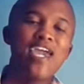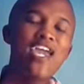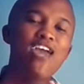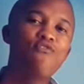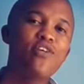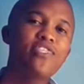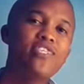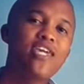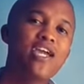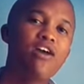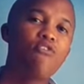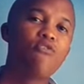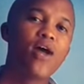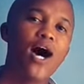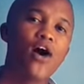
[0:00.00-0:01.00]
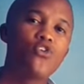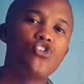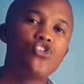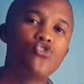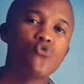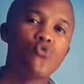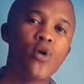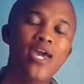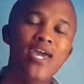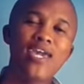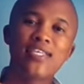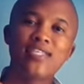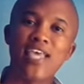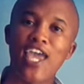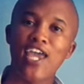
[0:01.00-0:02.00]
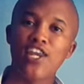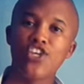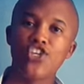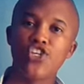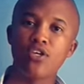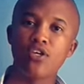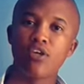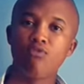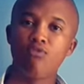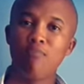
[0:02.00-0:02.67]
everything around you is energy.